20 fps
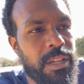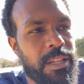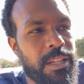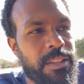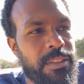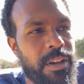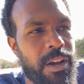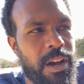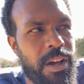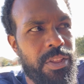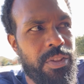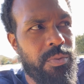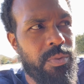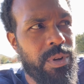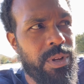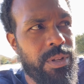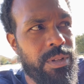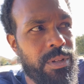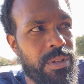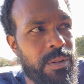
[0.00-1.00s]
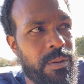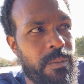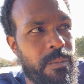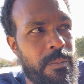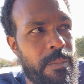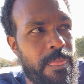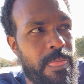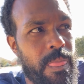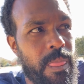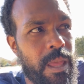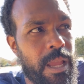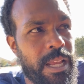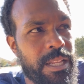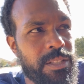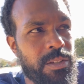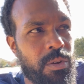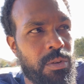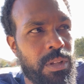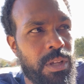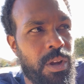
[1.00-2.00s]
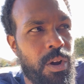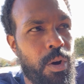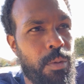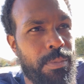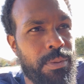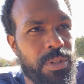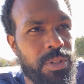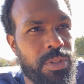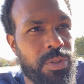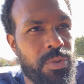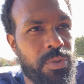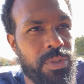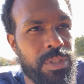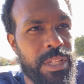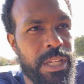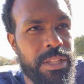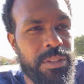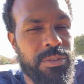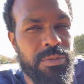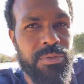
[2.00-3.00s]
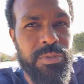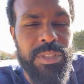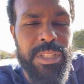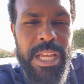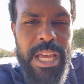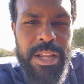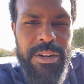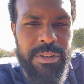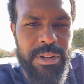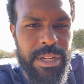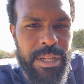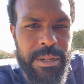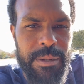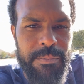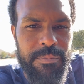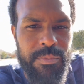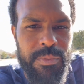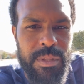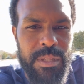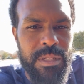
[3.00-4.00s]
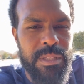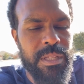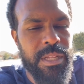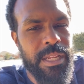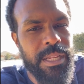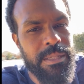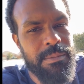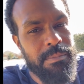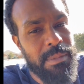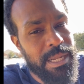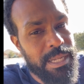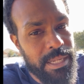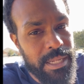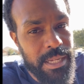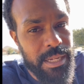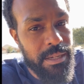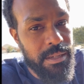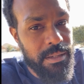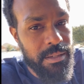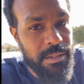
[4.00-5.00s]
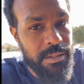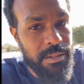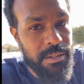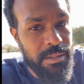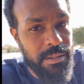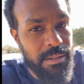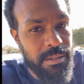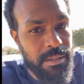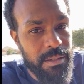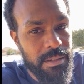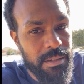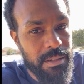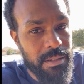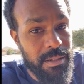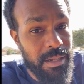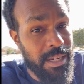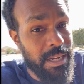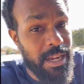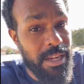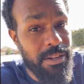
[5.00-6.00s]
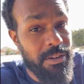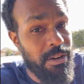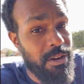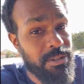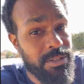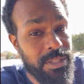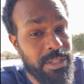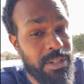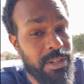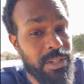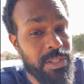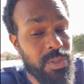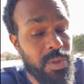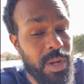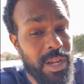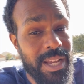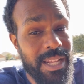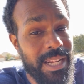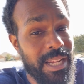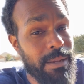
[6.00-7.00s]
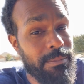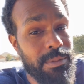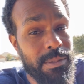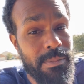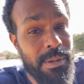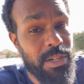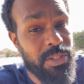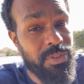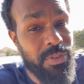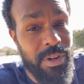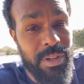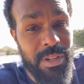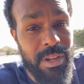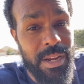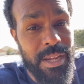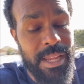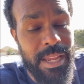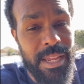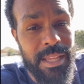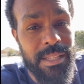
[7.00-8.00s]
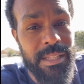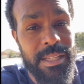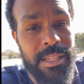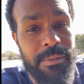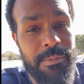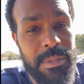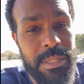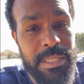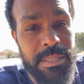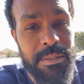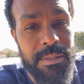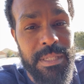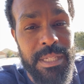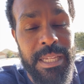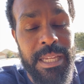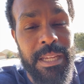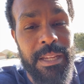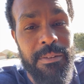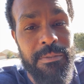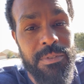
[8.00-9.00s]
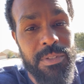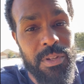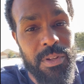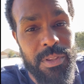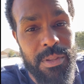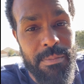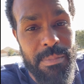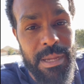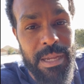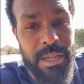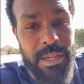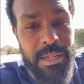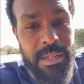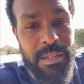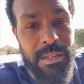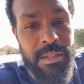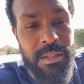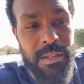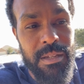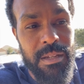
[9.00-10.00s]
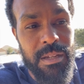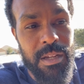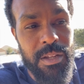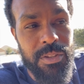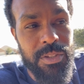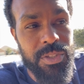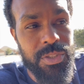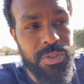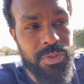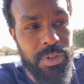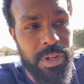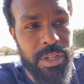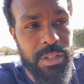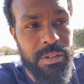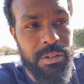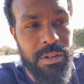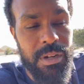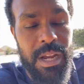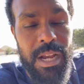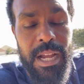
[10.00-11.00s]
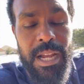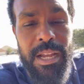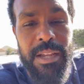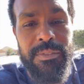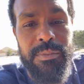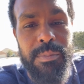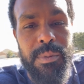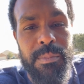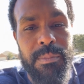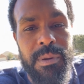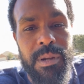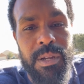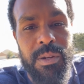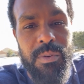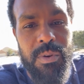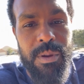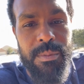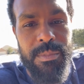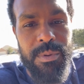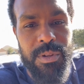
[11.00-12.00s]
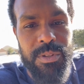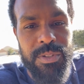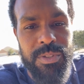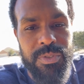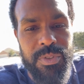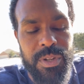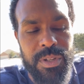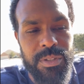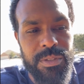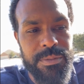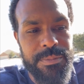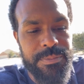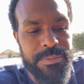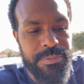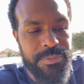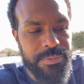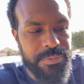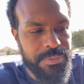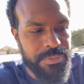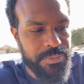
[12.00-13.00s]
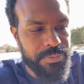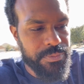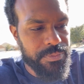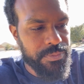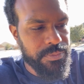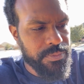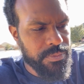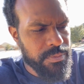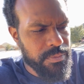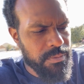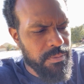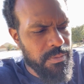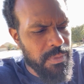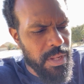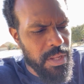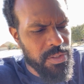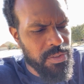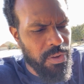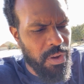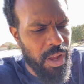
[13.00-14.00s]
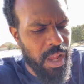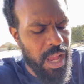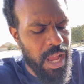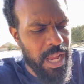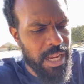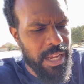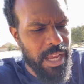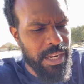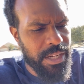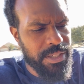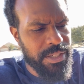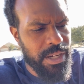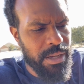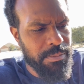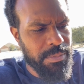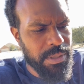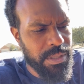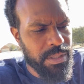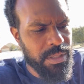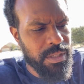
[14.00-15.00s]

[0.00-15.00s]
The other one is only open Tuesday through Saturday. Today is Monday, and I got yards to cut, so I got to empty my trailer. I can't leave these leaves on the back of this trailer. I have to put my equipment on the trailer. So I got to dump it.